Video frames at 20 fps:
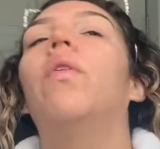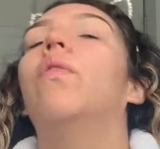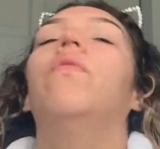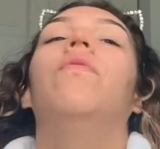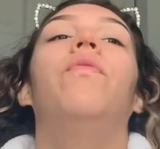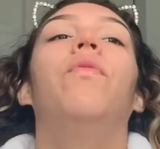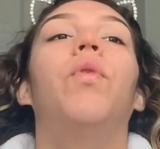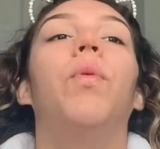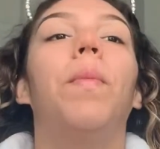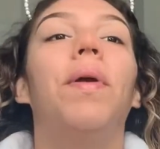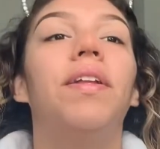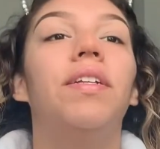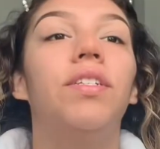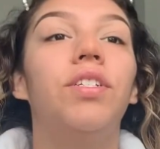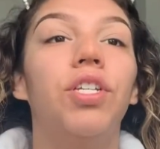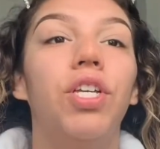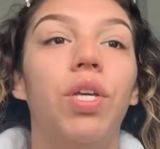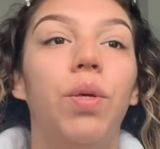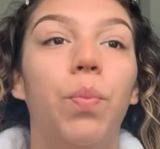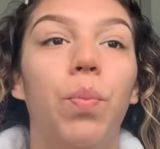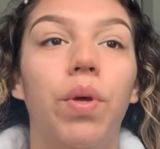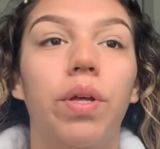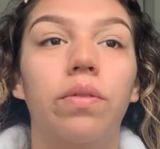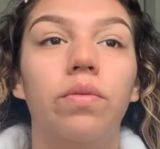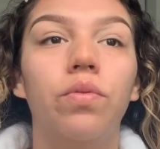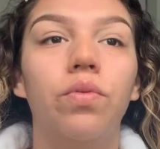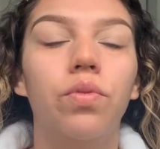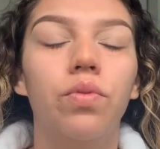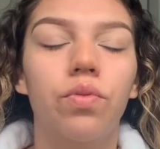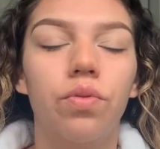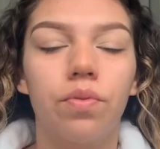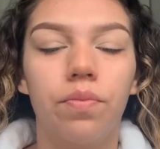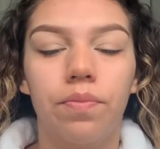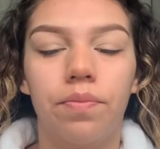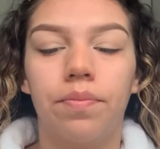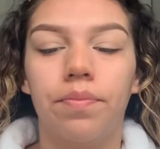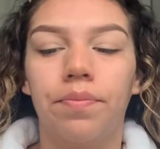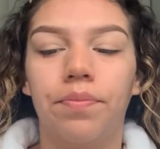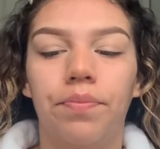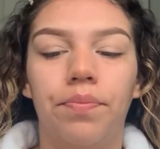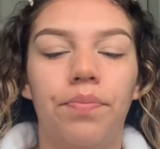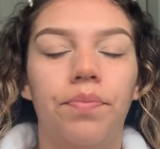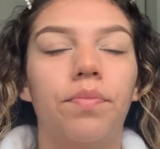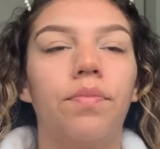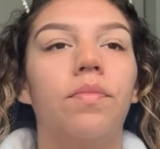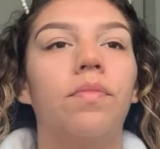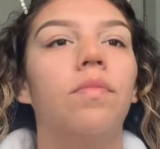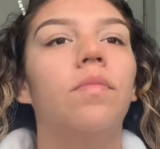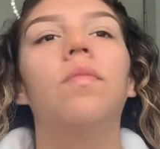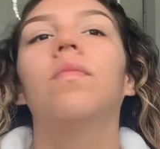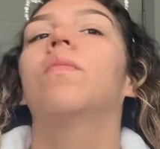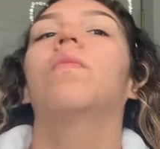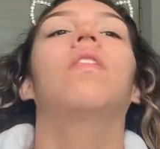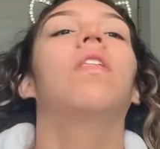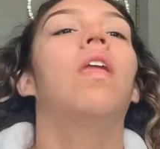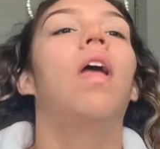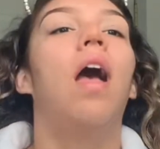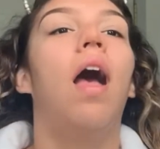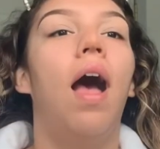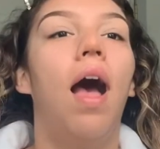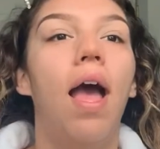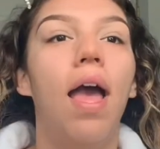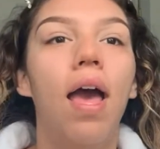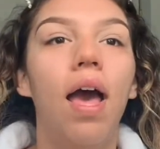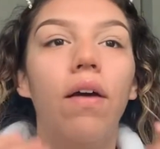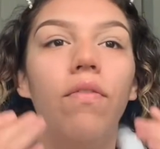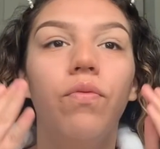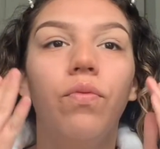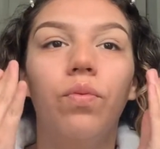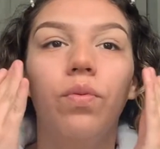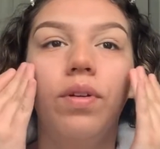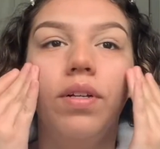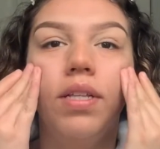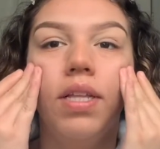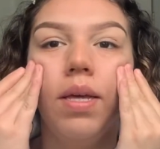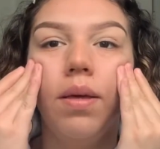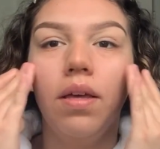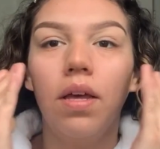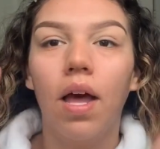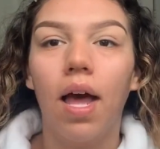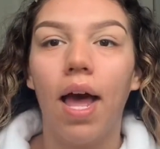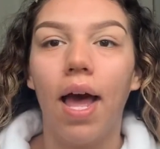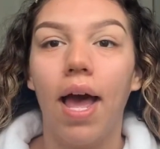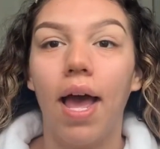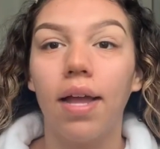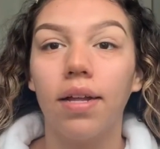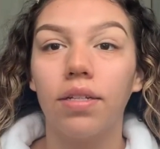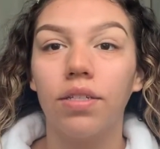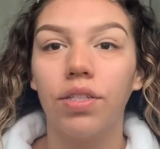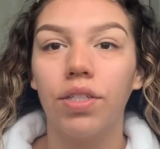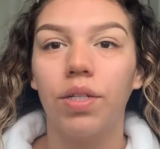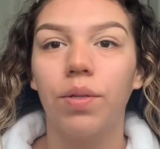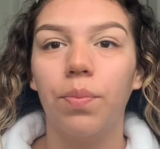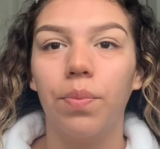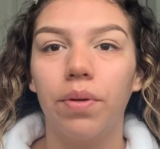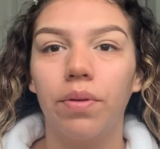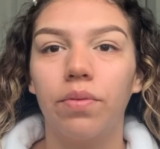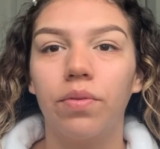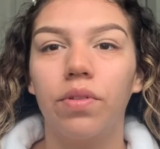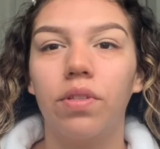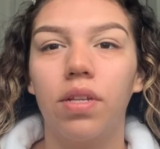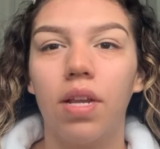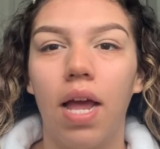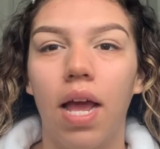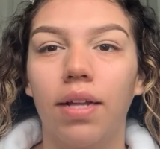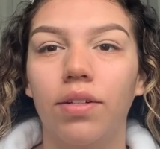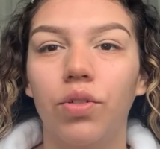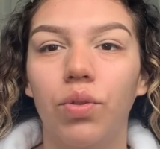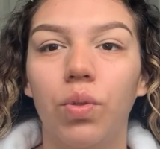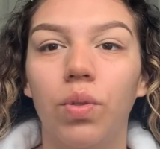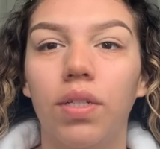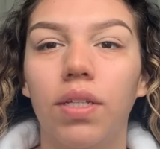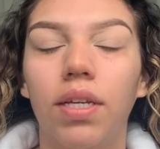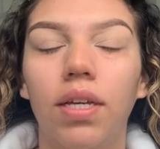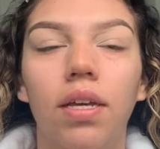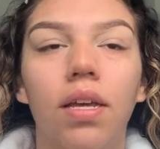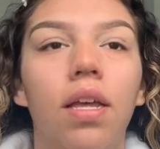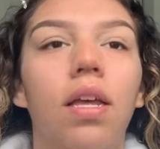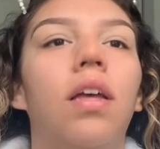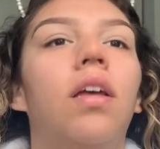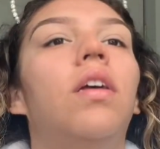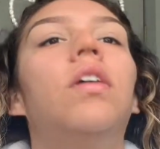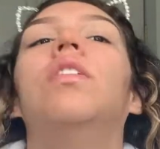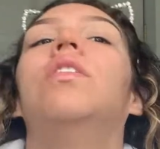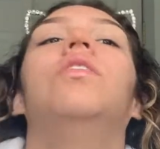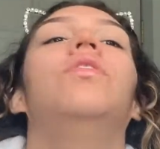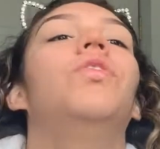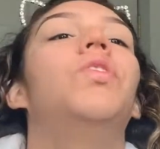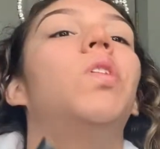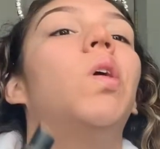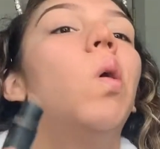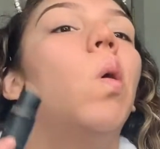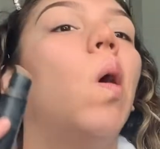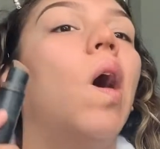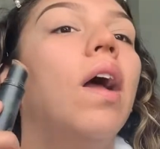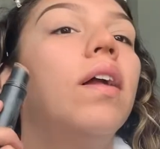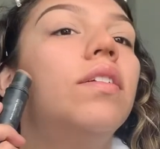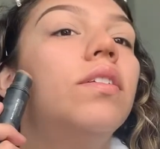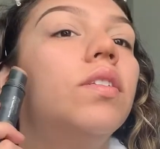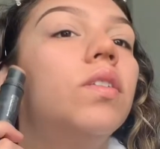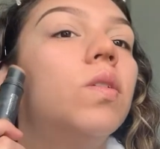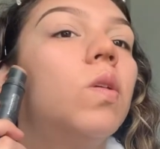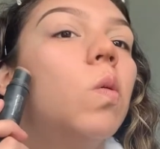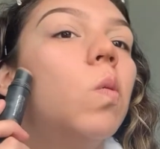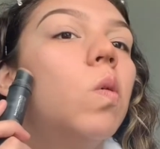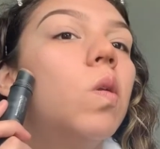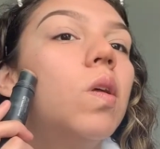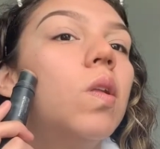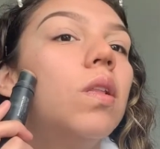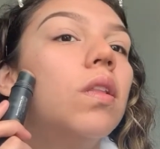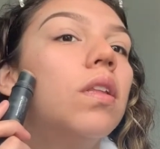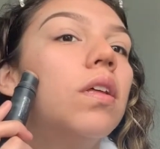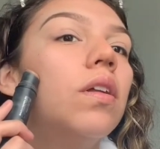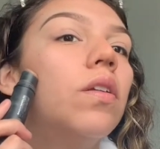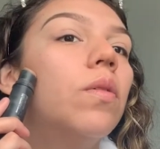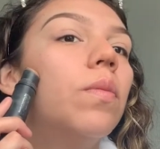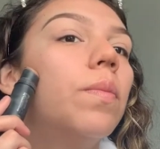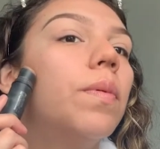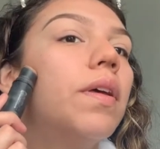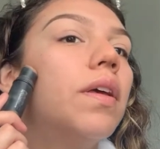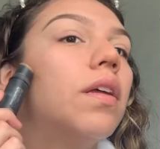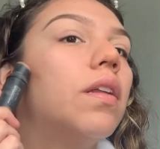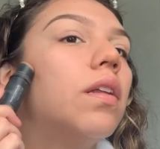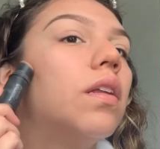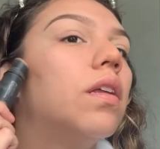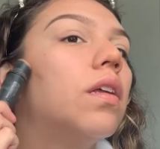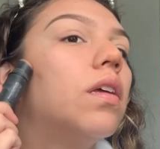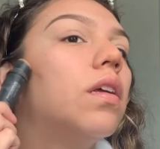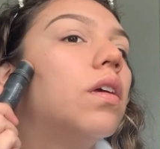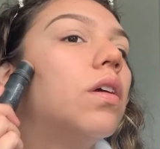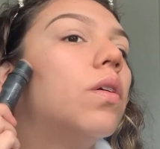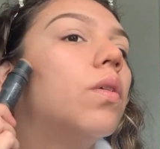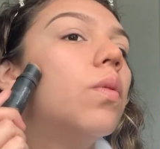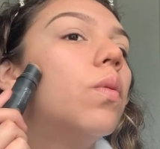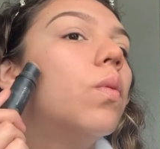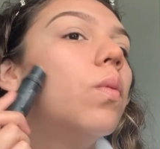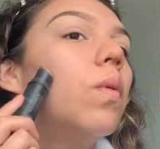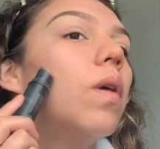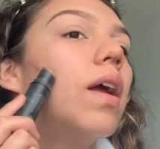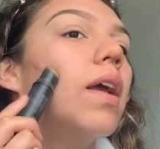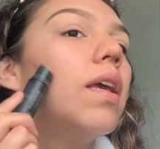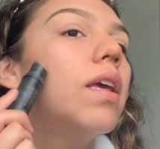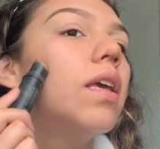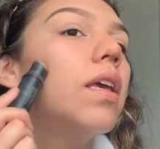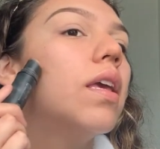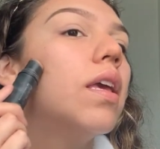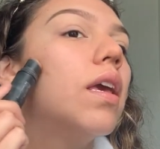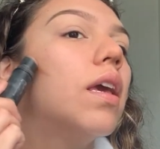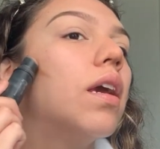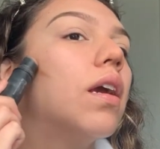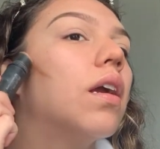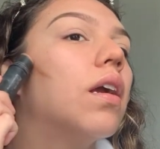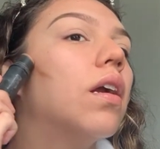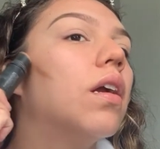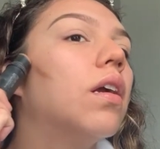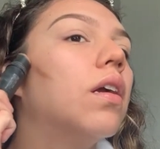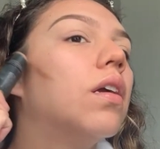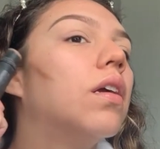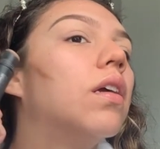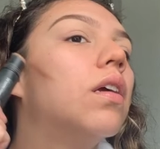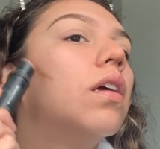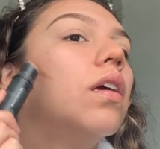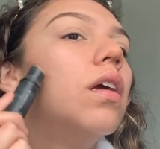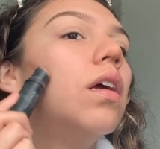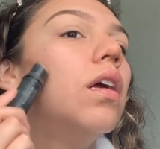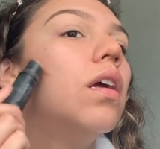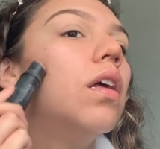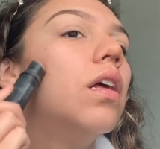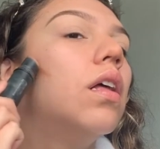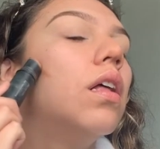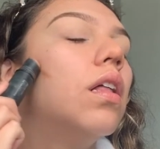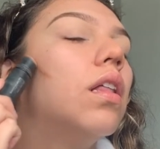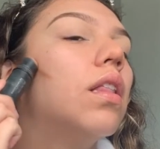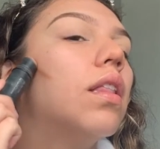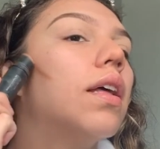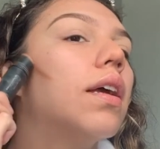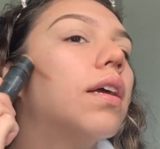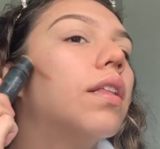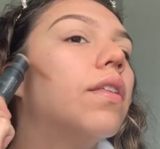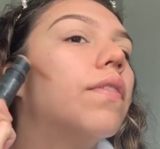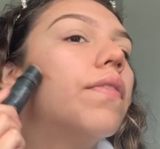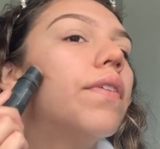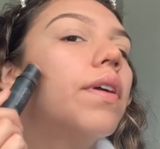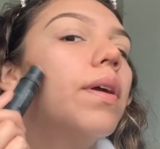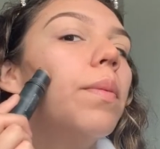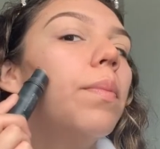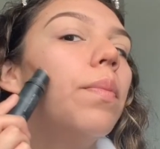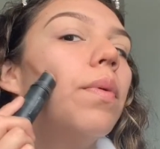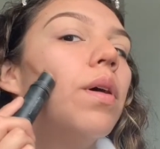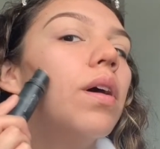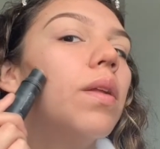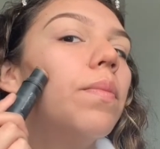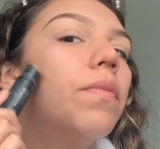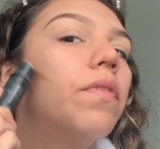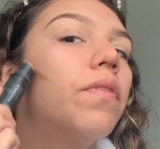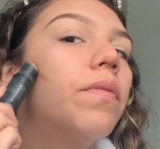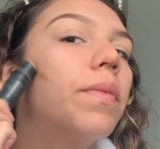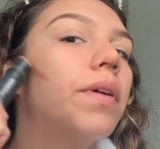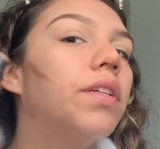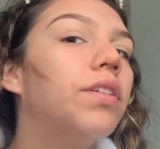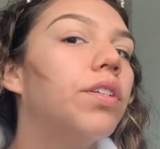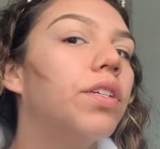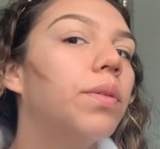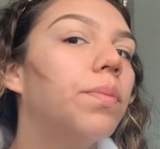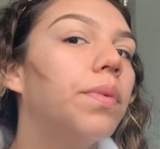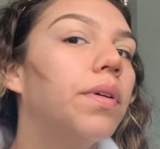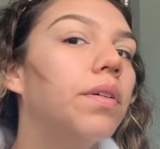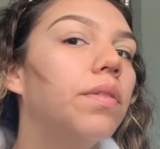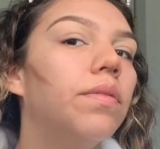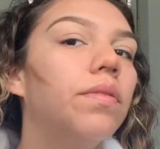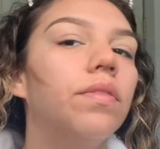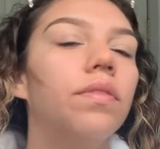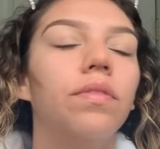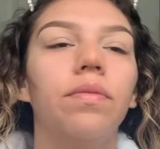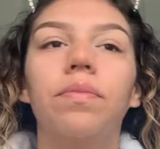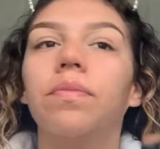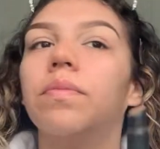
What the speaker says: for my cheekbones, I have really high cheekbones naturally. So I just go in a little bit right here, like at the very bottom of my cheekbones.